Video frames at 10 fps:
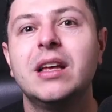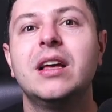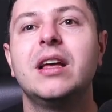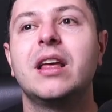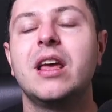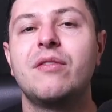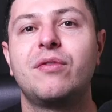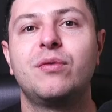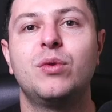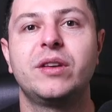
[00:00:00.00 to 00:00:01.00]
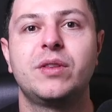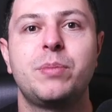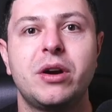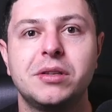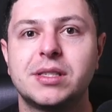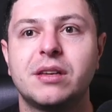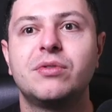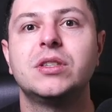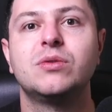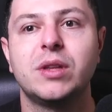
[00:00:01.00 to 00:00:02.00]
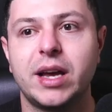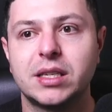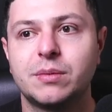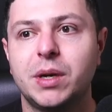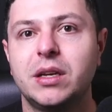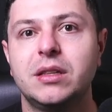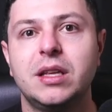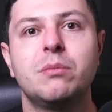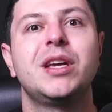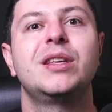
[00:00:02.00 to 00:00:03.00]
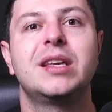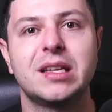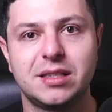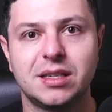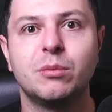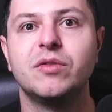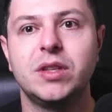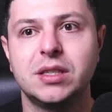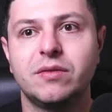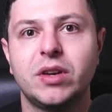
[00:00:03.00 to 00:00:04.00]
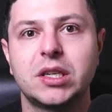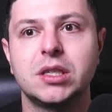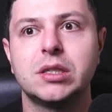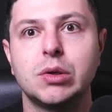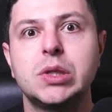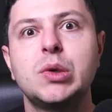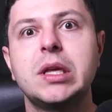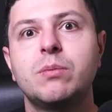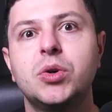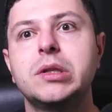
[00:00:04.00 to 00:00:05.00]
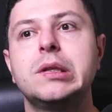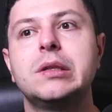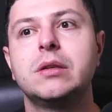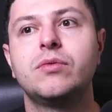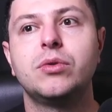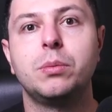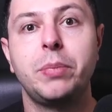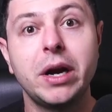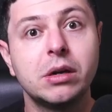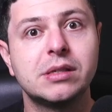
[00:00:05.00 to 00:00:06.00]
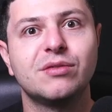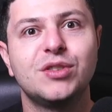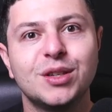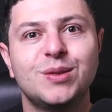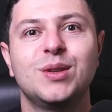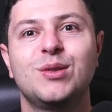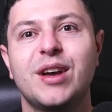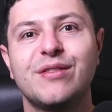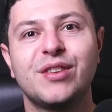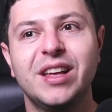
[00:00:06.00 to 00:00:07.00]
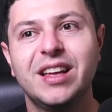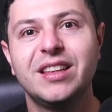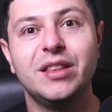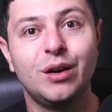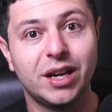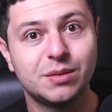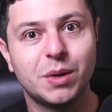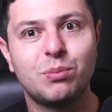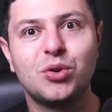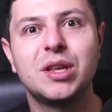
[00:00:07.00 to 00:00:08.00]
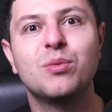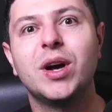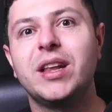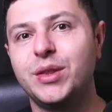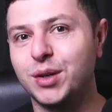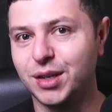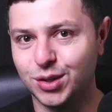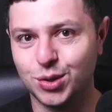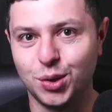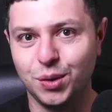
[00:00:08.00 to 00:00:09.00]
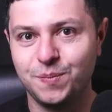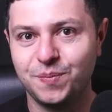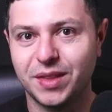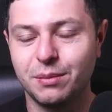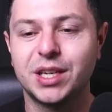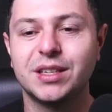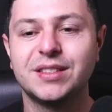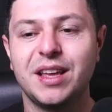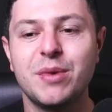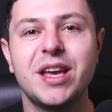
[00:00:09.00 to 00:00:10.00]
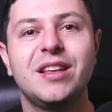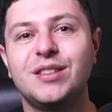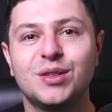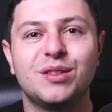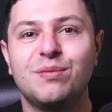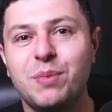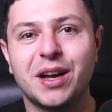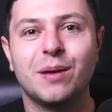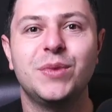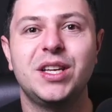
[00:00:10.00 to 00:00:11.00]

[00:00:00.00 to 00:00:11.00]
If one of the parents suffers with asthma, they might get some of these infections. So it's really important for parents of children to have their asthma pretty well under control, because they may sort of pick up these